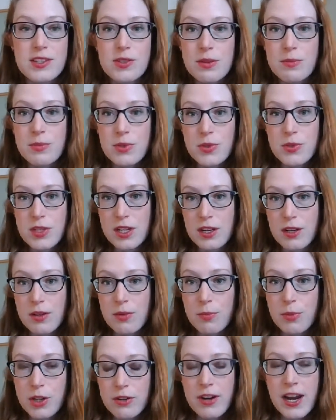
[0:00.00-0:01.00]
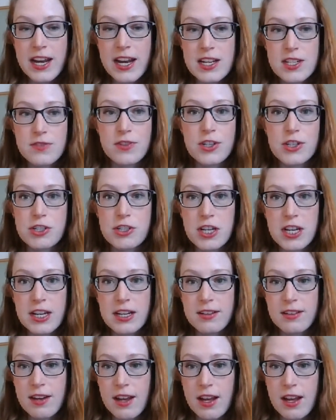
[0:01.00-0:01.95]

So I'm using Book Riot's version.